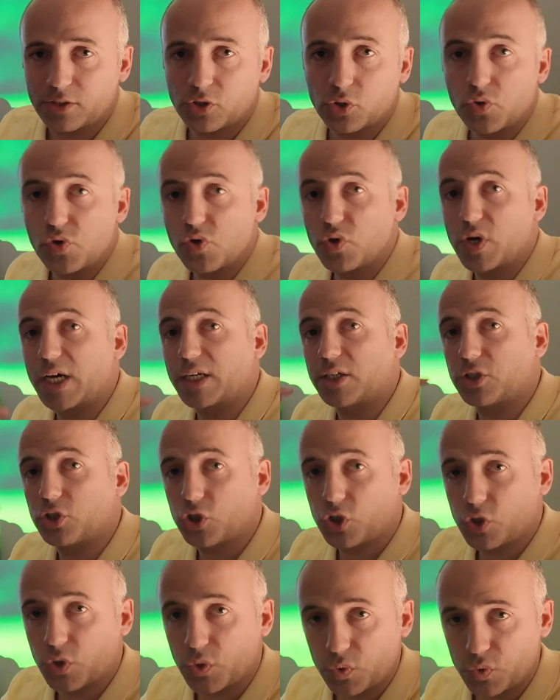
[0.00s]
so you got to
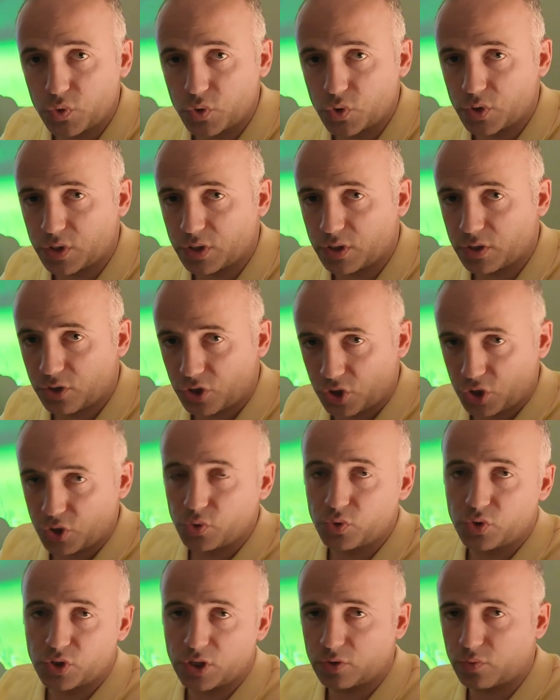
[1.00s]

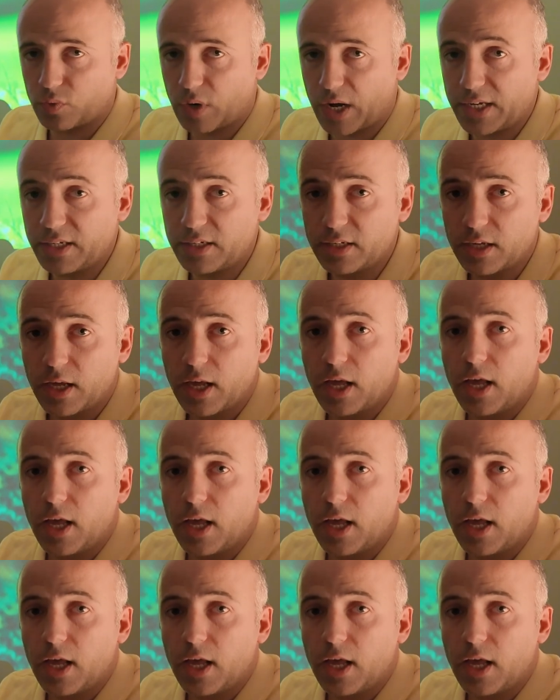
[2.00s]
choose it right.